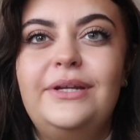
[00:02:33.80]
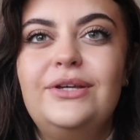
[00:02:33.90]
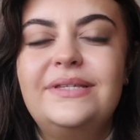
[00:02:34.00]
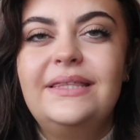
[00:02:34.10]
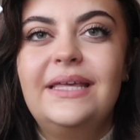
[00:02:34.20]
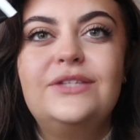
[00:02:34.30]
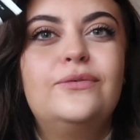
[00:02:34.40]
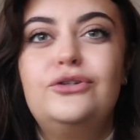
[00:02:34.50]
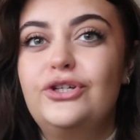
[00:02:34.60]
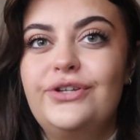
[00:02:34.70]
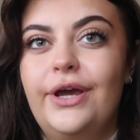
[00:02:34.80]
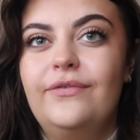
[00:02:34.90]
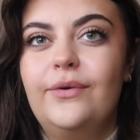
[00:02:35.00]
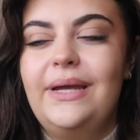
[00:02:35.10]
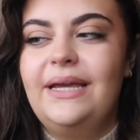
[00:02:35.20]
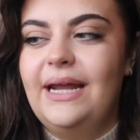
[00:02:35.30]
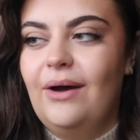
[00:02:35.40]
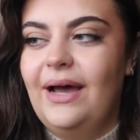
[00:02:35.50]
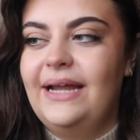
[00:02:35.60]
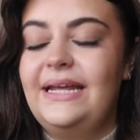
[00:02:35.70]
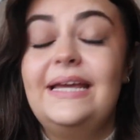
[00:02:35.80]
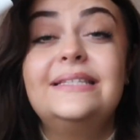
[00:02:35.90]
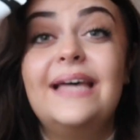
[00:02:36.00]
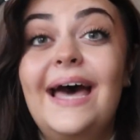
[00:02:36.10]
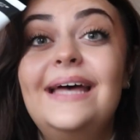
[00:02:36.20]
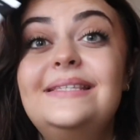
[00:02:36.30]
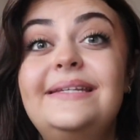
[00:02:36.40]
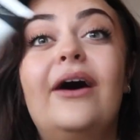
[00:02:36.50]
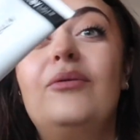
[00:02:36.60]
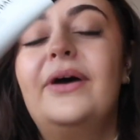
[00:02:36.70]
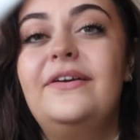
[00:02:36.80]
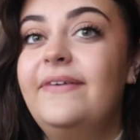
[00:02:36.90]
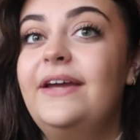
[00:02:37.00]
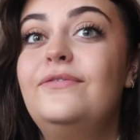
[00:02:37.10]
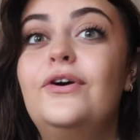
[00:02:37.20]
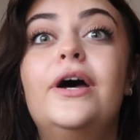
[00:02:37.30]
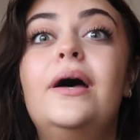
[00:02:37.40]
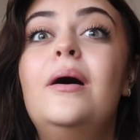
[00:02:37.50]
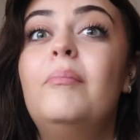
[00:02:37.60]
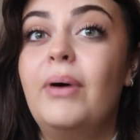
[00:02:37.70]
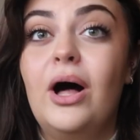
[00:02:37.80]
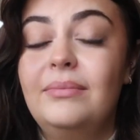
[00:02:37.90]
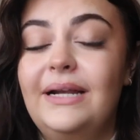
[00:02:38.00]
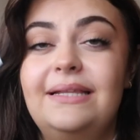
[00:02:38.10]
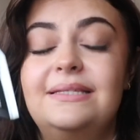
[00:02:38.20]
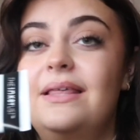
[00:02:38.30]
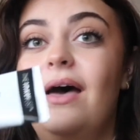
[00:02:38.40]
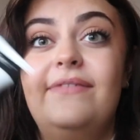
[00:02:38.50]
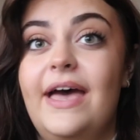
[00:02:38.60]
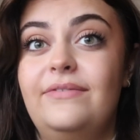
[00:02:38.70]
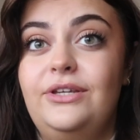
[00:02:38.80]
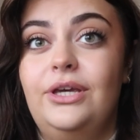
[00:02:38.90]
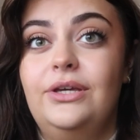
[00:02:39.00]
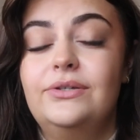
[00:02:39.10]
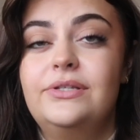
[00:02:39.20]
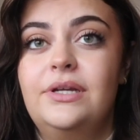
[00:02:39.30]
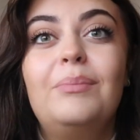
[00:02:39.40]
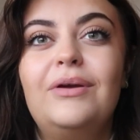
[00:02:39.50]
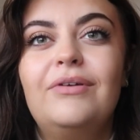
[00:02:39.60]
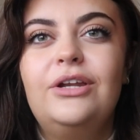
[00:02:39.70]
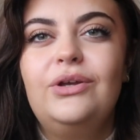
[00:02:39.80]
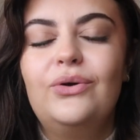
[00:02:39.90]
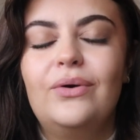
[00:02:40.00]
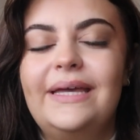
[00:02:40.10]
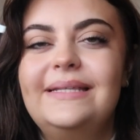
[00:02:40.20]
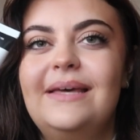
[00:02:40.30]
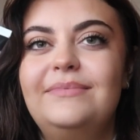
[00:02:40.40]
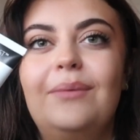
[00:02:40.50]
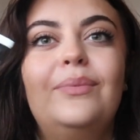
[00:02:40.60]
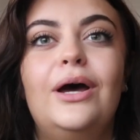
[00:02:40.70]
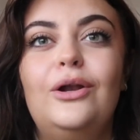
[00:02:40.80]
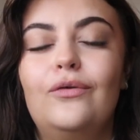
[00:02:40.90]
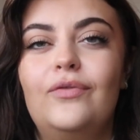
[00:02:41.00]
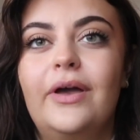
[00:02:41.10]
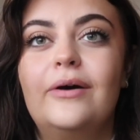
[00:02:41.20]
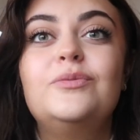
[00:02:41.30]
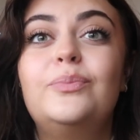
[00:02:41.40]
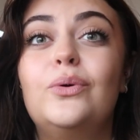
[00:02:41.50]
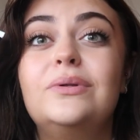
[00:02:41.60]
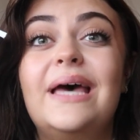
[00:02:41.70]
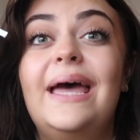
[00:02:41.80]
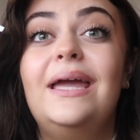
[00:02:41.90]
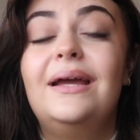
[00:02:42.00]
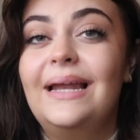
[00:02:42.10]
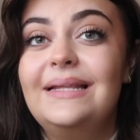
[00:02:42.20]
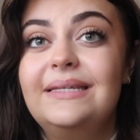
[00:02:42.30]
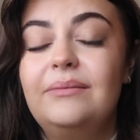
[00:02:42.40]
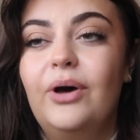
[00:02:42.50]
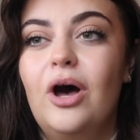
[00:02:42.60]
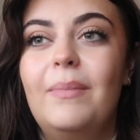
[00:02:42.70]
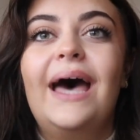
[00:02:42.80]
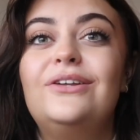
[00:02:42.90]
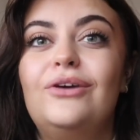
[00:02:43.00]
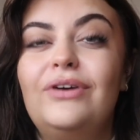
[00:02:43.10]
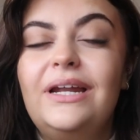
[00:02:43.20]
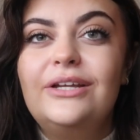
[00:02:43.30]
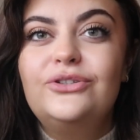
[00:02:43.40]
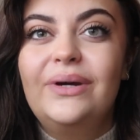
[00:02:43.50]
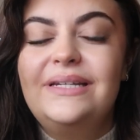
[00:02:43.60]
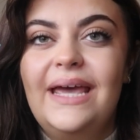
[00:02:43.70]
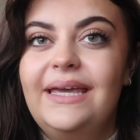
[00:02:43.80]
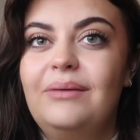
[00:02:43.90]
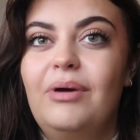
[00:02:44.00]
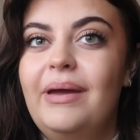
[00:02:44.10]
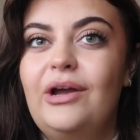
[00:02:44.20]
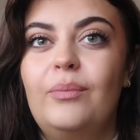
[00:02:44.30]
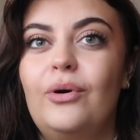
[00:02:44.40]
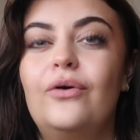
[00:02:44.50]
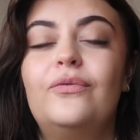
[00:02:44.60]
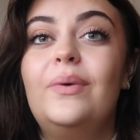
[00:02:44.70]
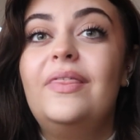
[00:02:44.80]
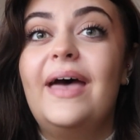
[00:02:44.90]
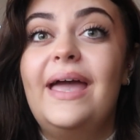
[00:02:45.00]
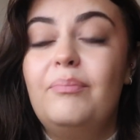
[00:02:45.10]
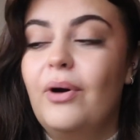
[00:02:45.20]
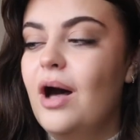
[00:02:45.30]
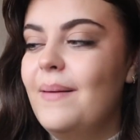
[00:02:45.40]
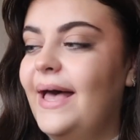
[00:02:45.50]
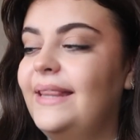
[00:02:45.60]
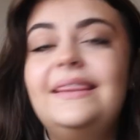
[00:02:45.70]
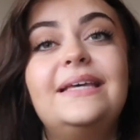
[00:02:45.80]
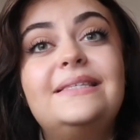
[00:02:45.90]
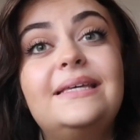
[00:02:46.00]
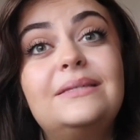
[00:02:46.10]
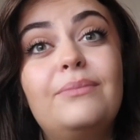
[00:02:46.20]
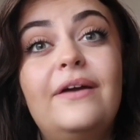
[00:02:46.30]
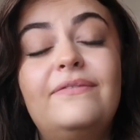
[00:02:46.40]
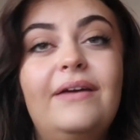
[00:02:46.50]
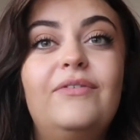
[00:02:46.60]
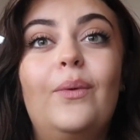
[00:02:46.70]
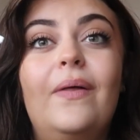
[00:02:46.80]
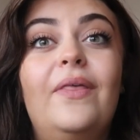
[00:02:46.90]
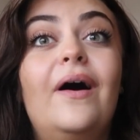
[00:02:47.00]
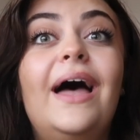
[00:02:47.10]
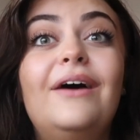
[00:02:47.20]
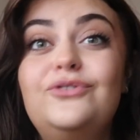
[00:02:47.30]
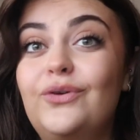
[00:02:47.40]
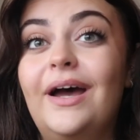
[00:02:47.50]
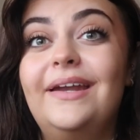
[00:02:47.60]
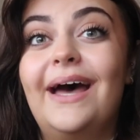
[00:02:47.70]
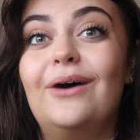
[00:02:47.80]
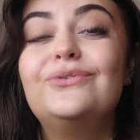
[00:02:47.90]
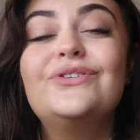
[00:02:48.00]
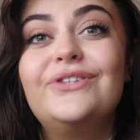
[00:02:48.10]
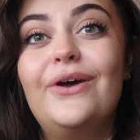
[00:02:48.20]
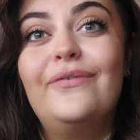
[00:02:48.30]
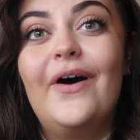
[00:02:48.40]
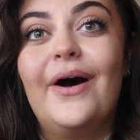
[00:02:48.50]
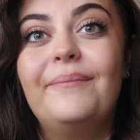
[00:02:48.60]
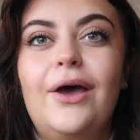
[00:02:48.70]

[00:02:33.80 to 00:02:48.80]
been using this for just over a week now and it is is hands down my favourite balm cleanser that I've ever used. When we were in New York in September, a lot of the girls bought a cleansing balm and I really enjoyed taking my makeup off with a balm and this is my favourite one that I have tried out so far.